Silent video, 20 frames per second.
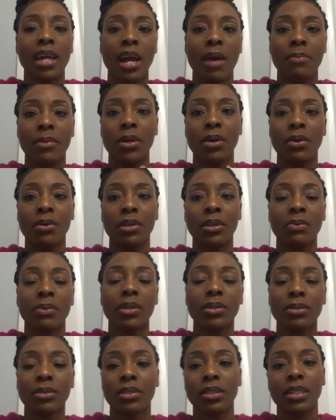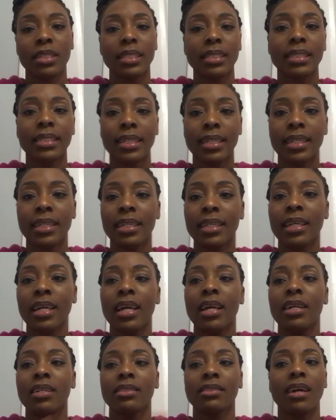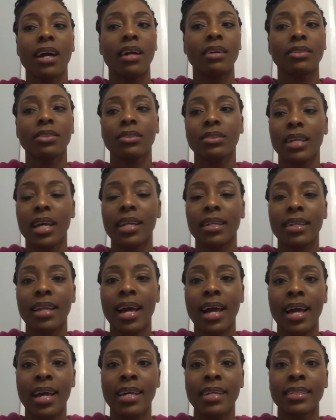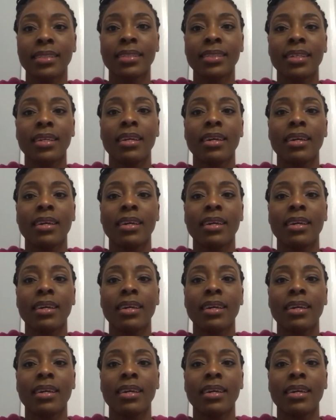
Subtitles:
I'm the only one who's going to see it, so I'll do that last.